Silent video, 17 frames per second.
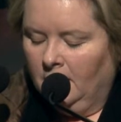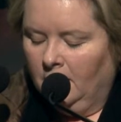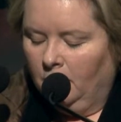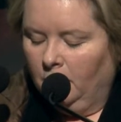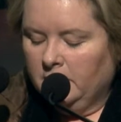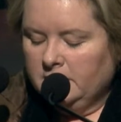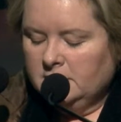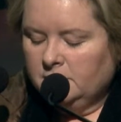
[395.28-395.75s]

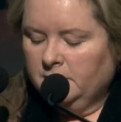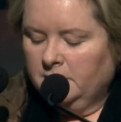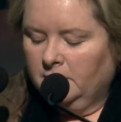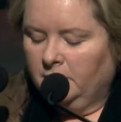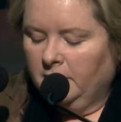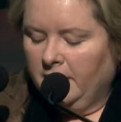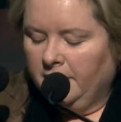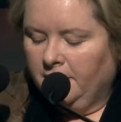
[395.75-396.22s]
Once, when a
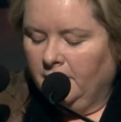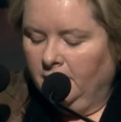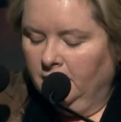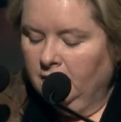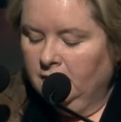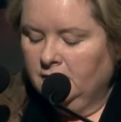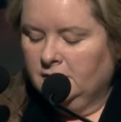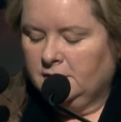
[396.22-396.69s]
rather
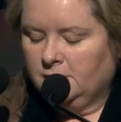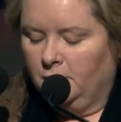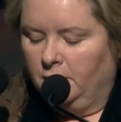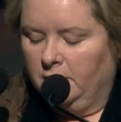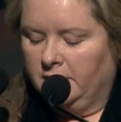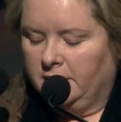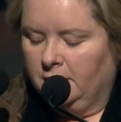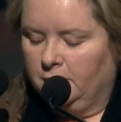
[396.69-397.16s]
earnest
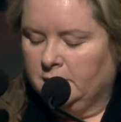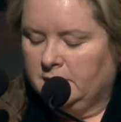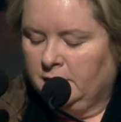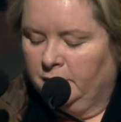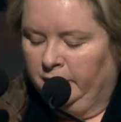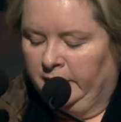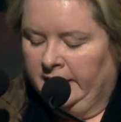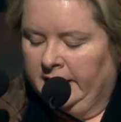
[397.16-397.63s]
worker was
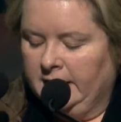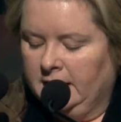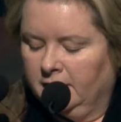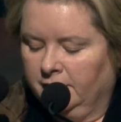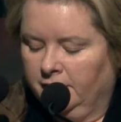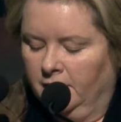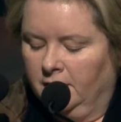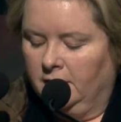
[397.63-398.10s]
complaining
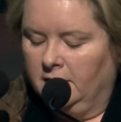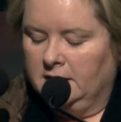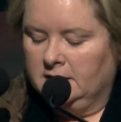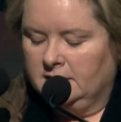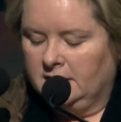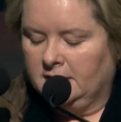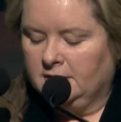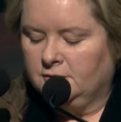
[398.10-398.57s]
of her
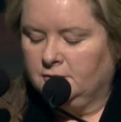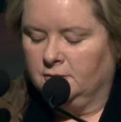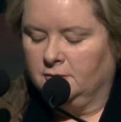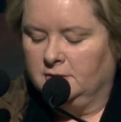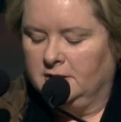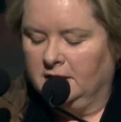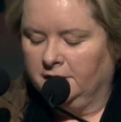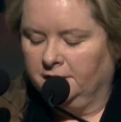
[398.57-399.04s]
industrial
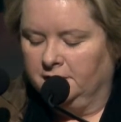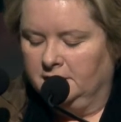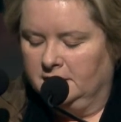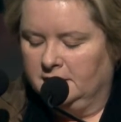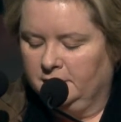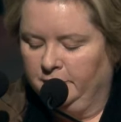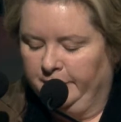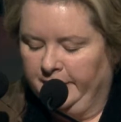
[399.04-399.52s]

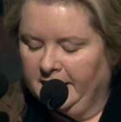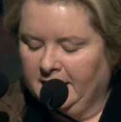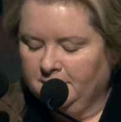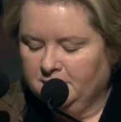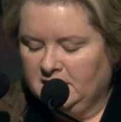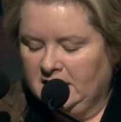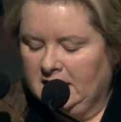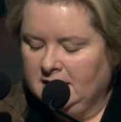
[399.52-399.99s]
deafness,
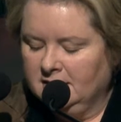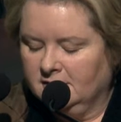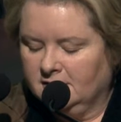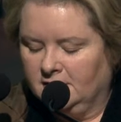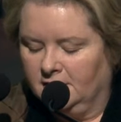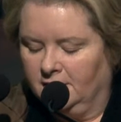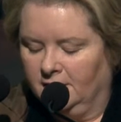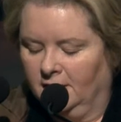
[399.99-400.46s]
Barb
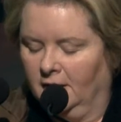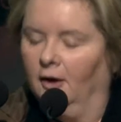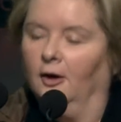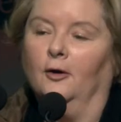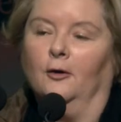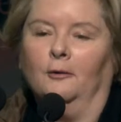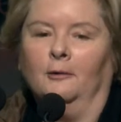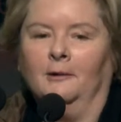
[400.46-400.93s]
teased her,
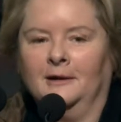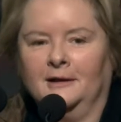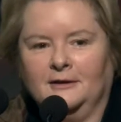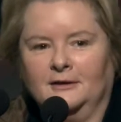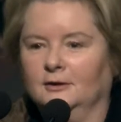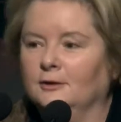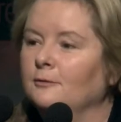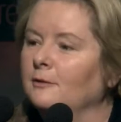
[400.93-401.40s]
"Oh,
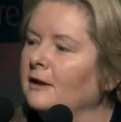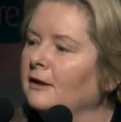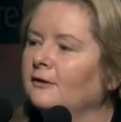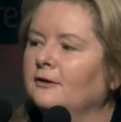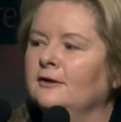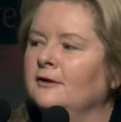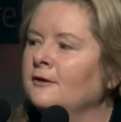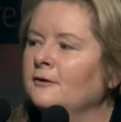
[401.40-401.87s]
you
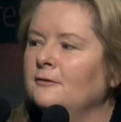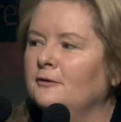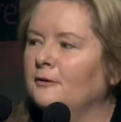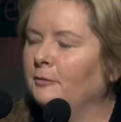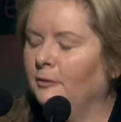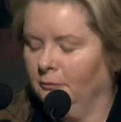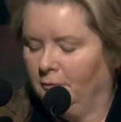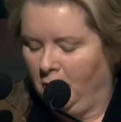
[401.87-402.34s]

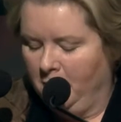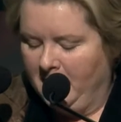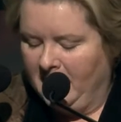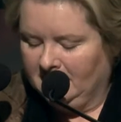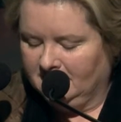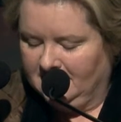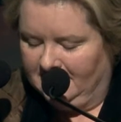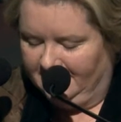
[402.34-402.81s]
incurable
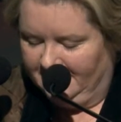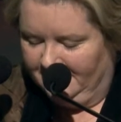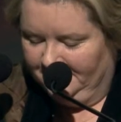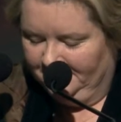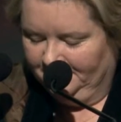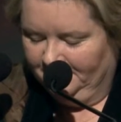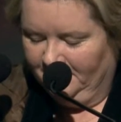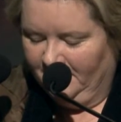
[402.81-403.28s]
romantic,"
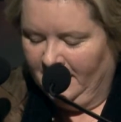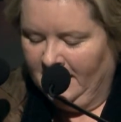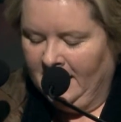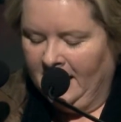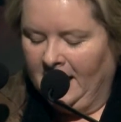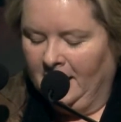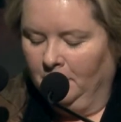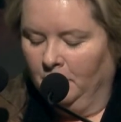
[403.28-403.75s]

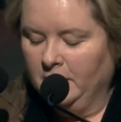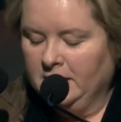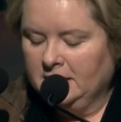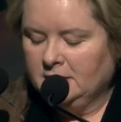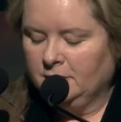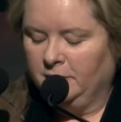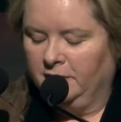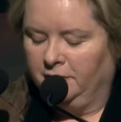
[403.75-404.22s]
and
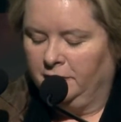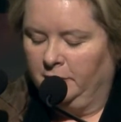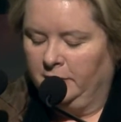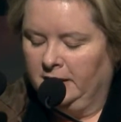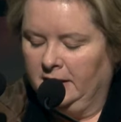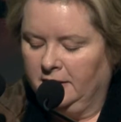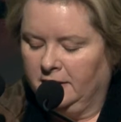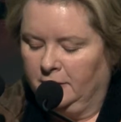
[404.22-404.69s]
winked at me from
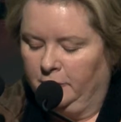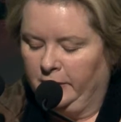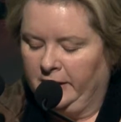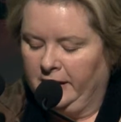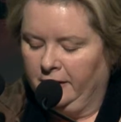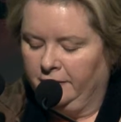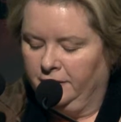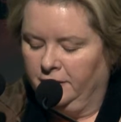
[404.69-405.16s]
beneath the
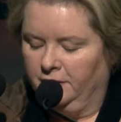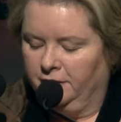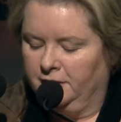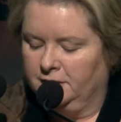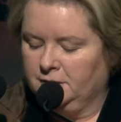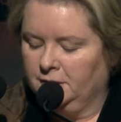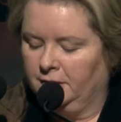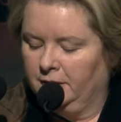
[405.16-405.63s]
brow of her
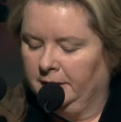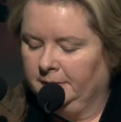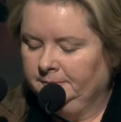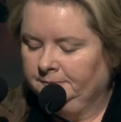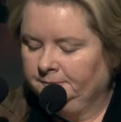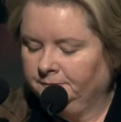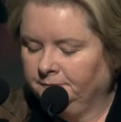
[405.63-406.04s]
fedora.